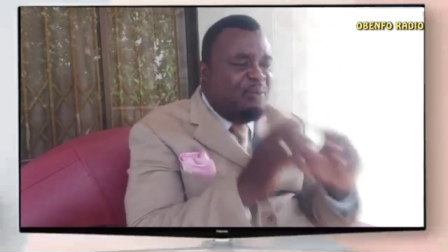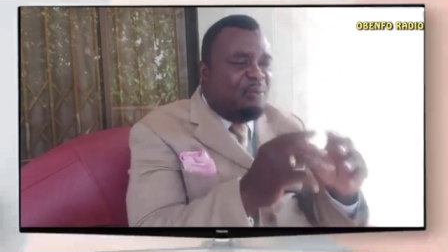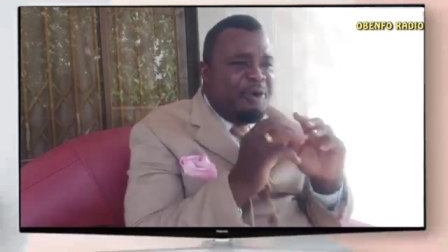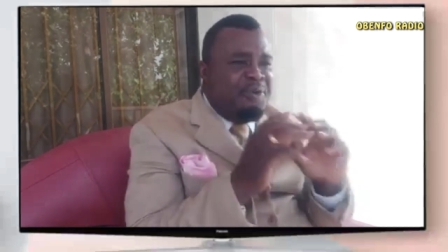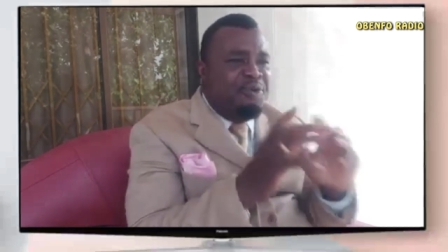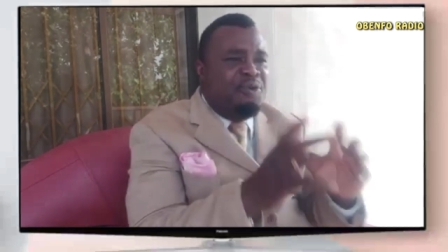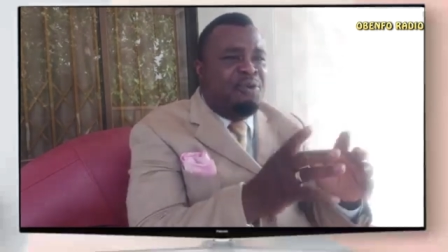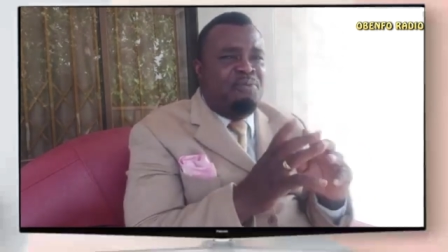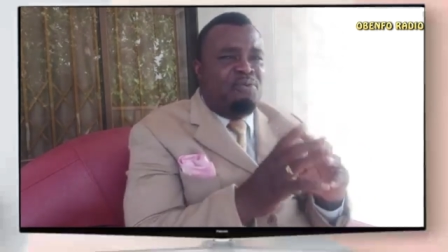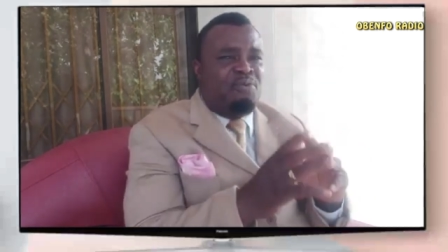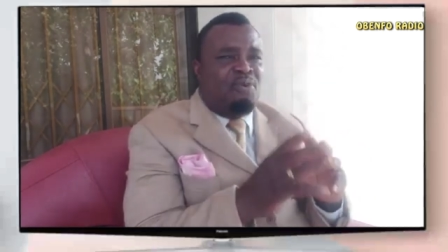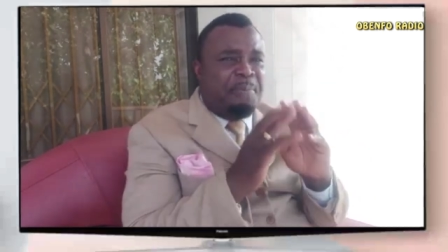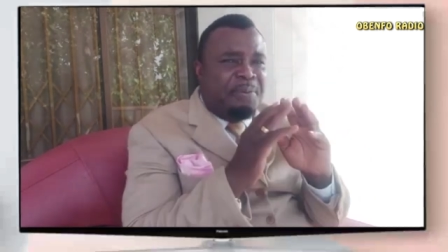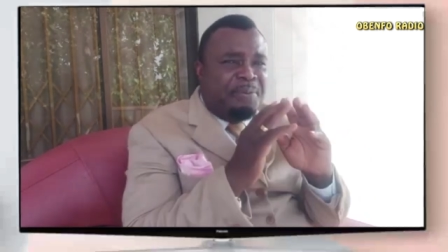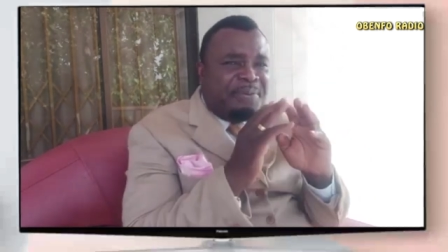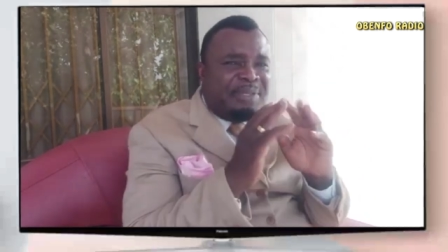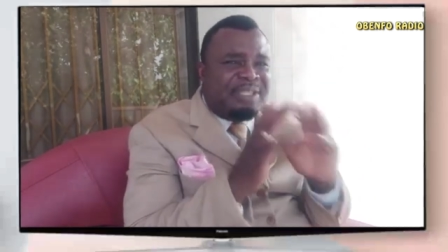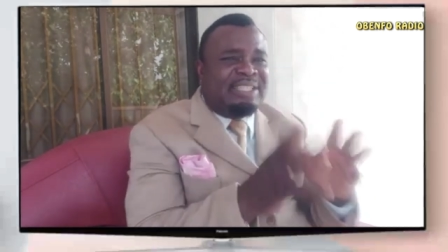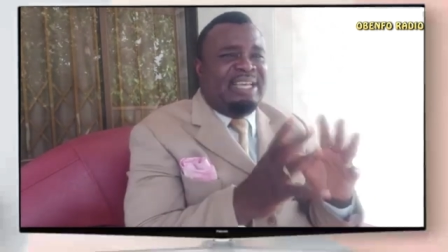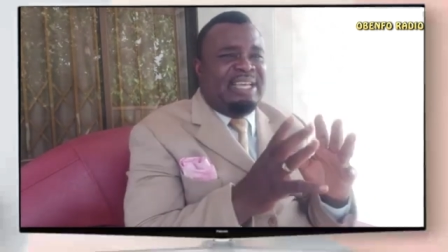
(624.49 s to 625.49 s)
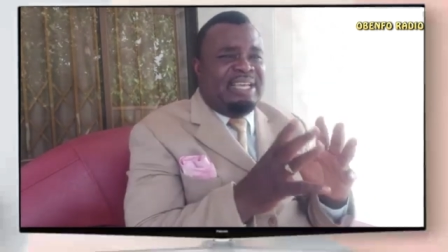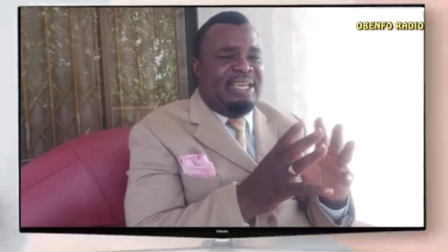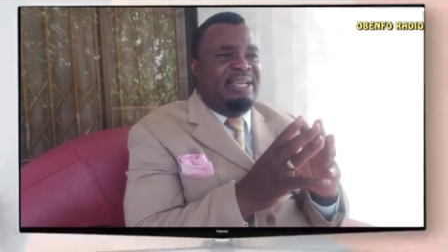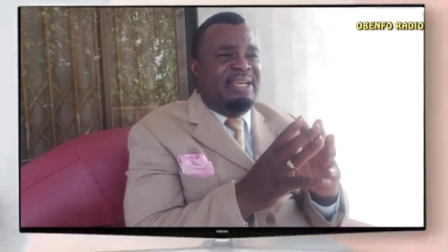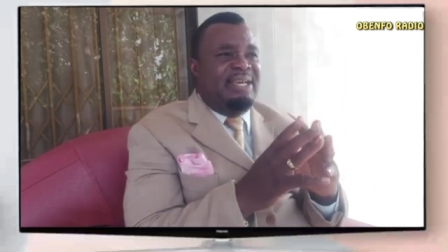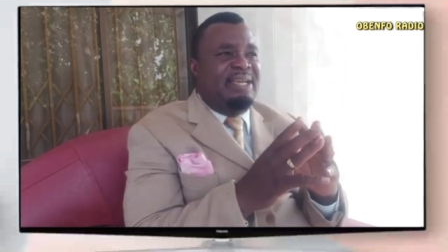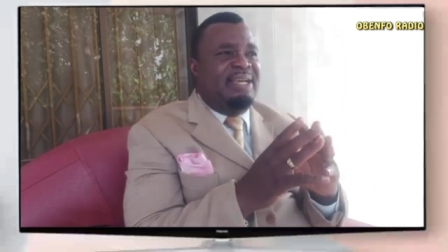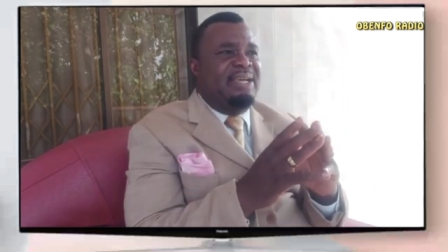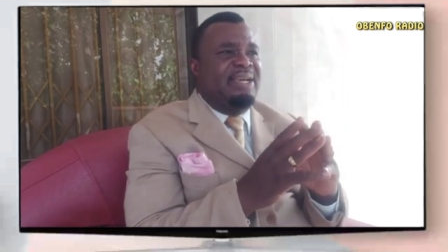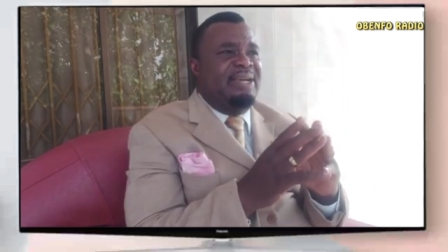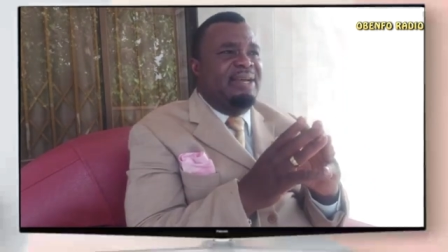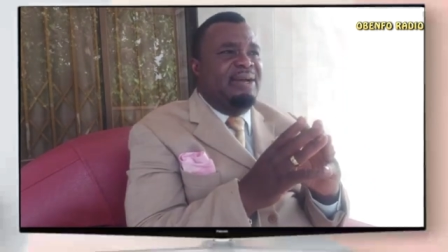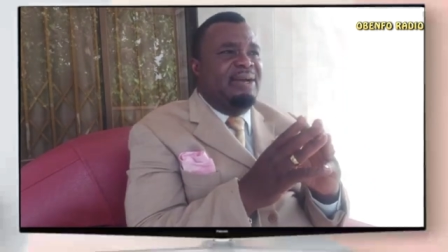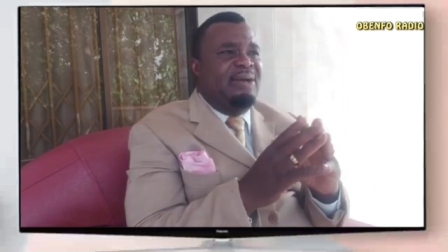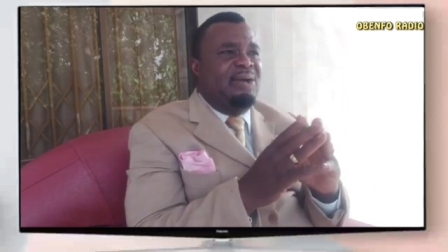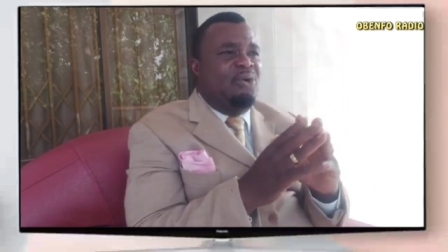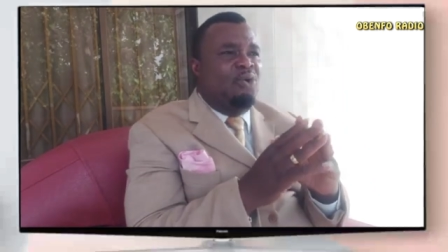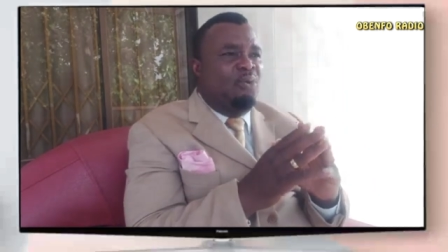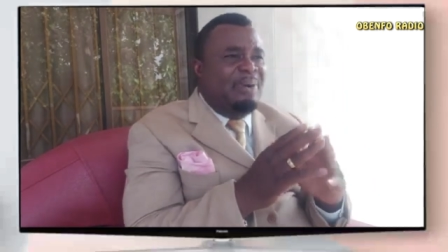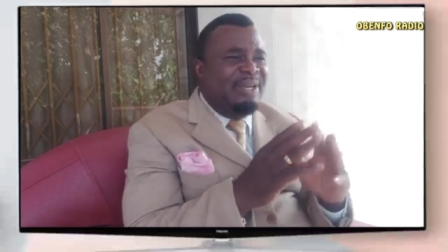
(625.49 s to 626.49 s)
one room copem say.
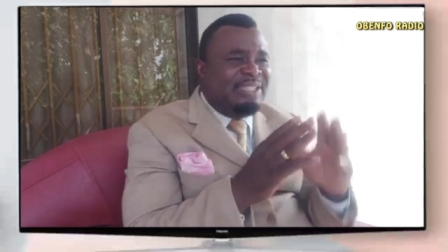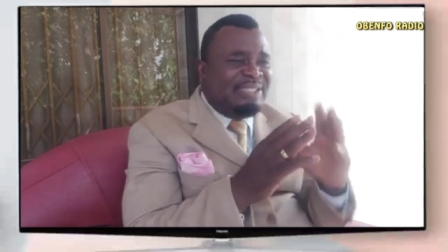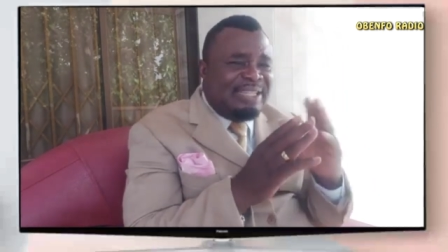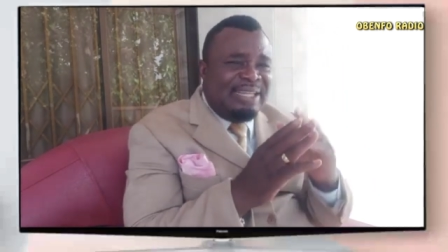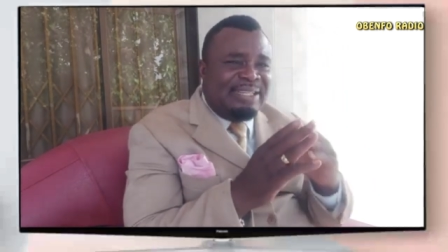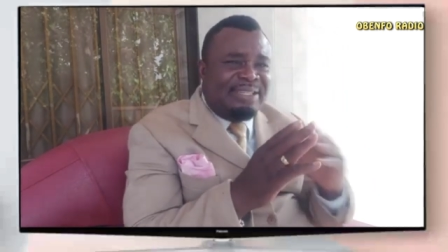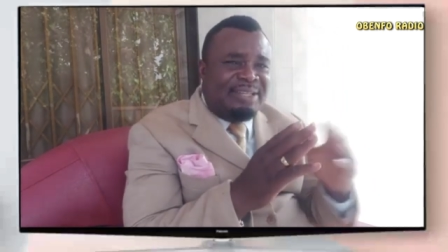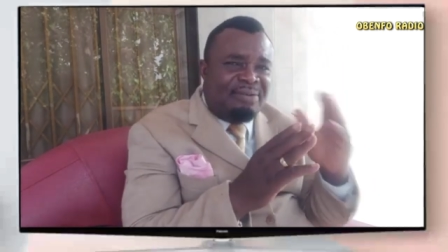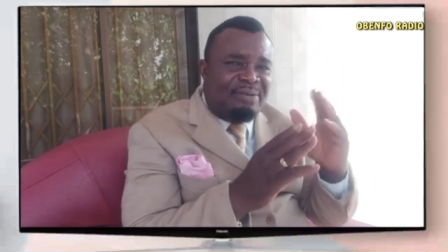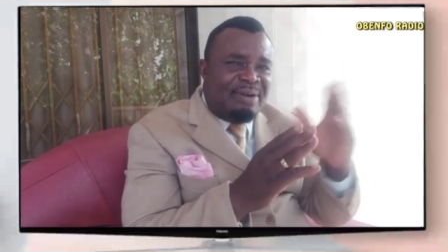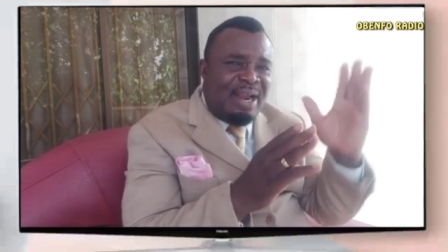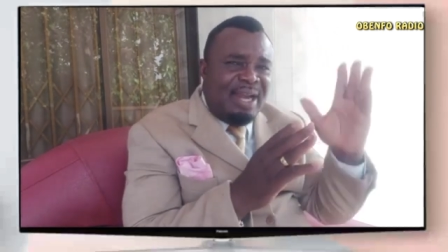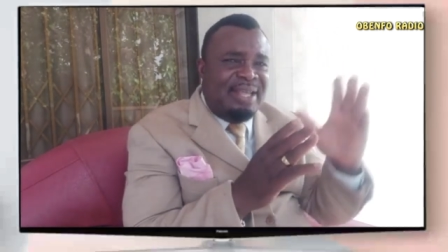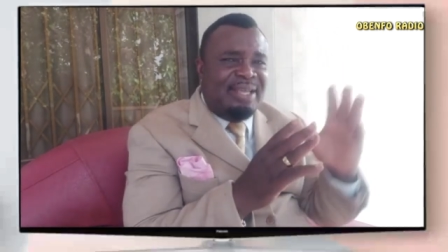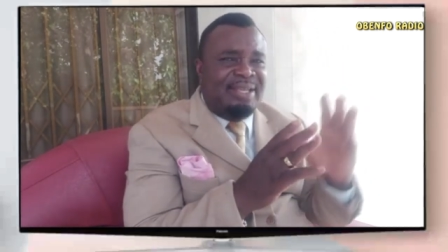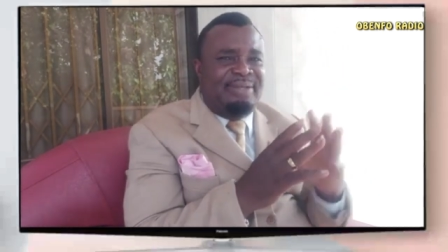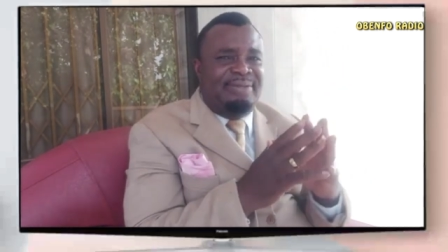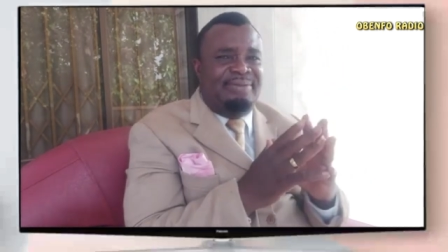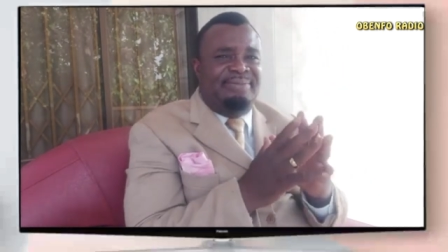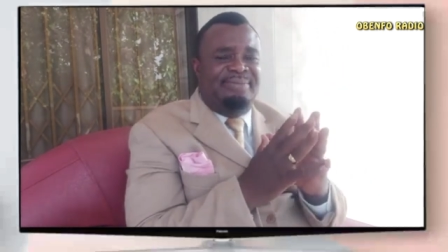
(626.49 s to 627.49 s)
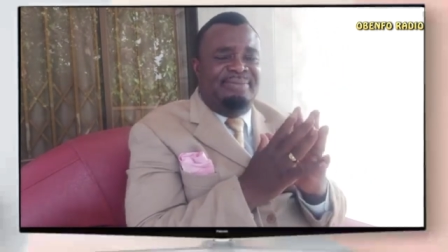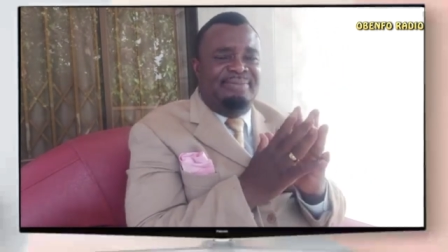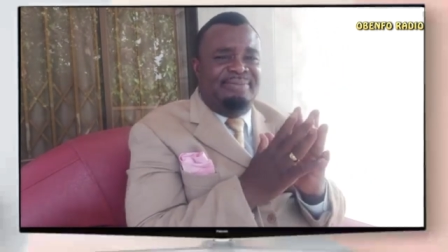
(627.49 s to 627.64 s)
Ube starting rally.